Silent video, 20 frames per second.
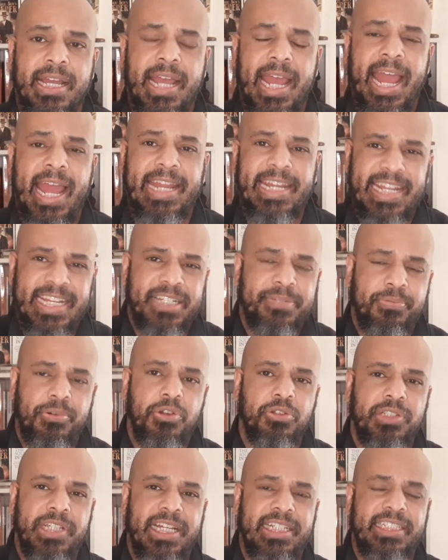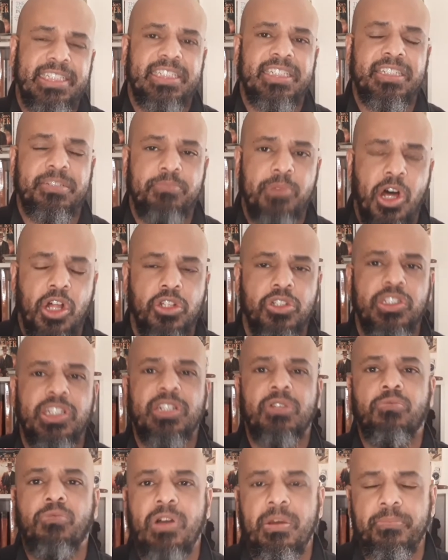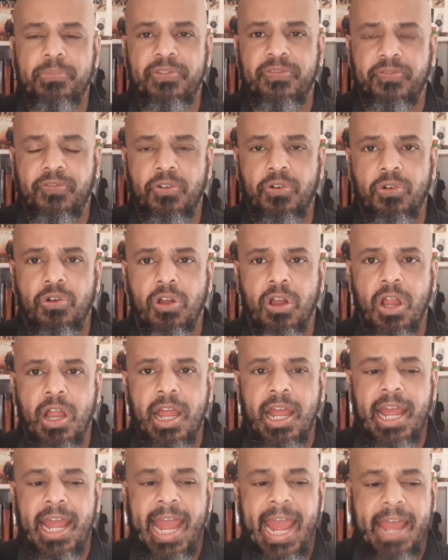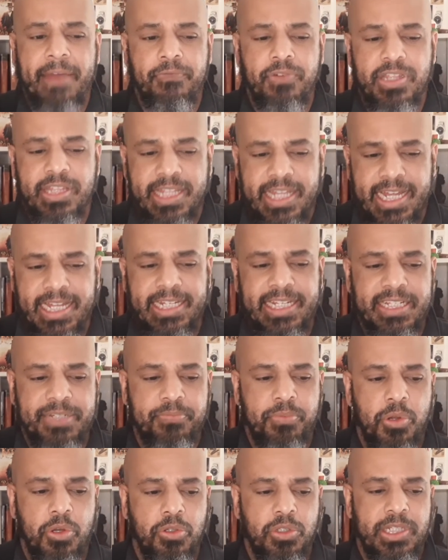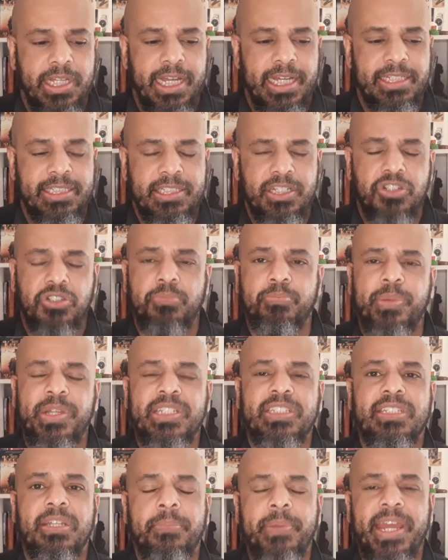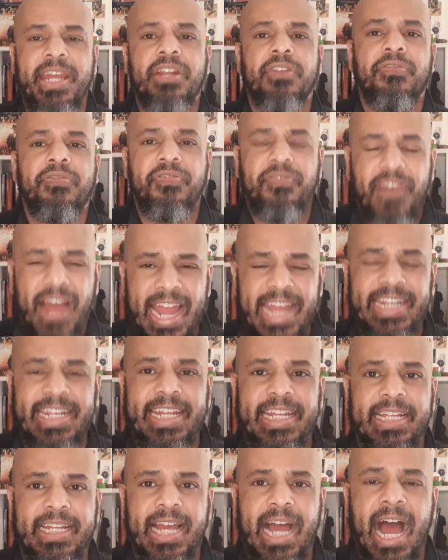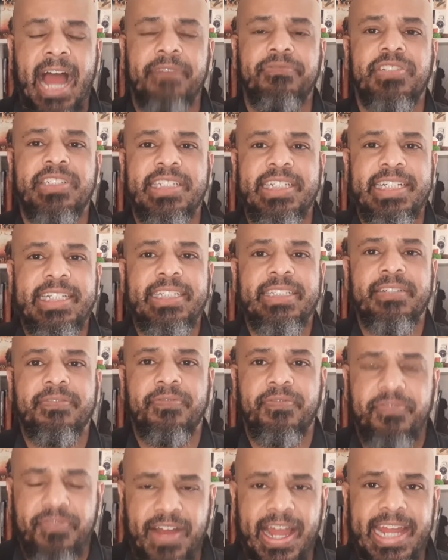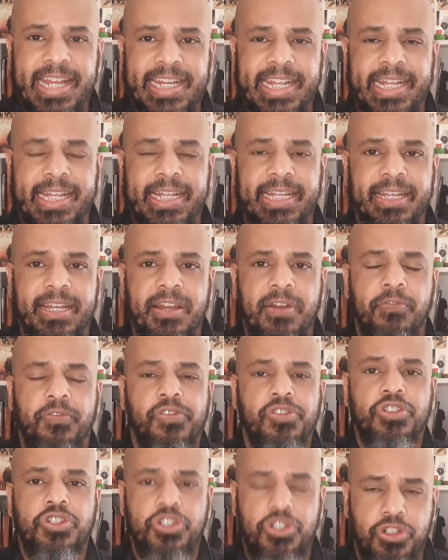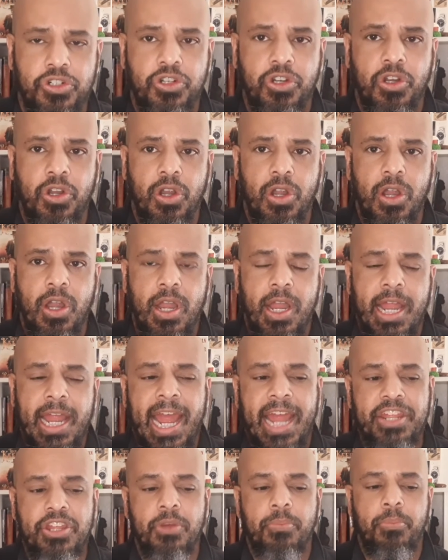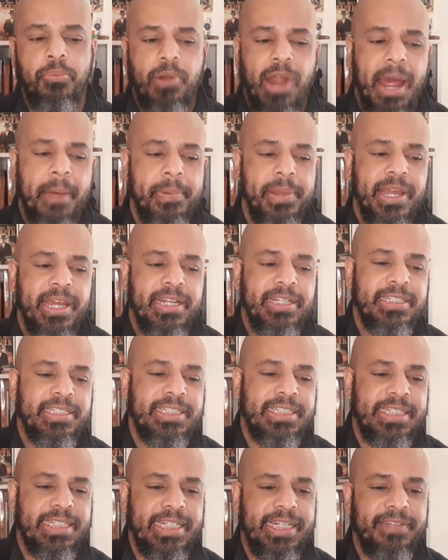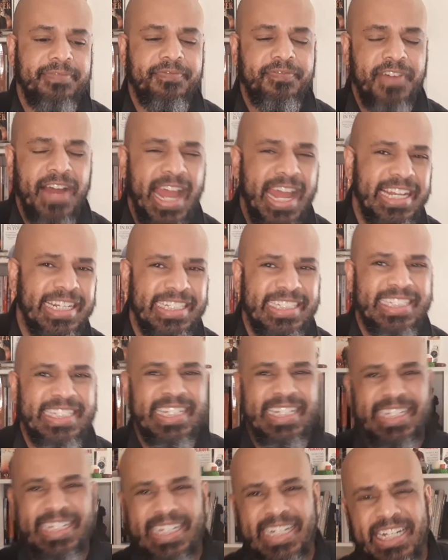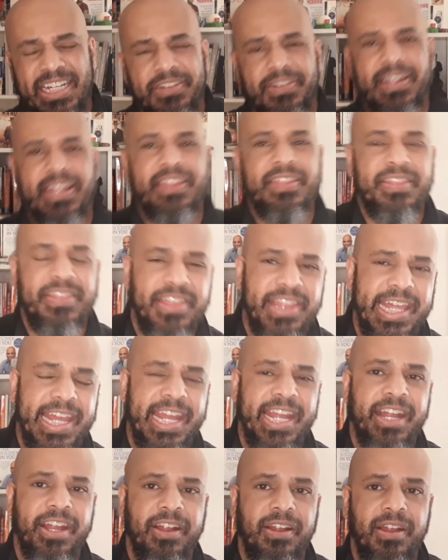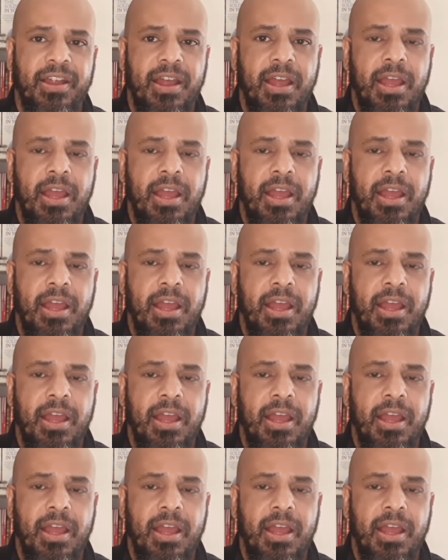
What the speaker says: And each protest is smaller than the one before. And within these protests, there's been some inner fighting. I've seen some fighting for sure. And you're probably going to see violence here and there.